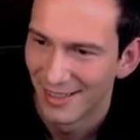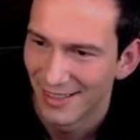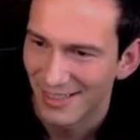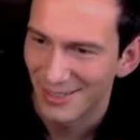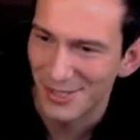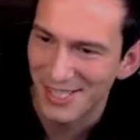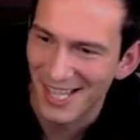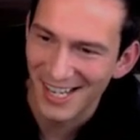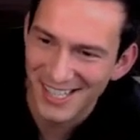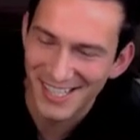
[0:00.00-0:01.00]
Low
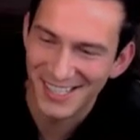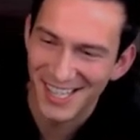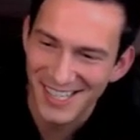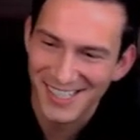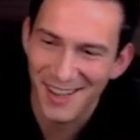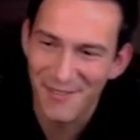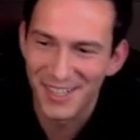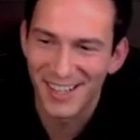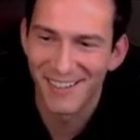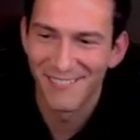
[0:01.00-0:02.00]
stacks the next
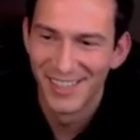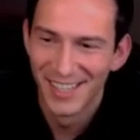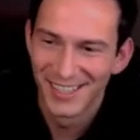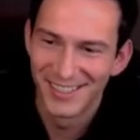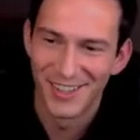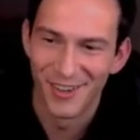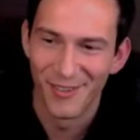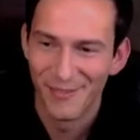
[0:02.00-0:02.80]
Eminem. Nope.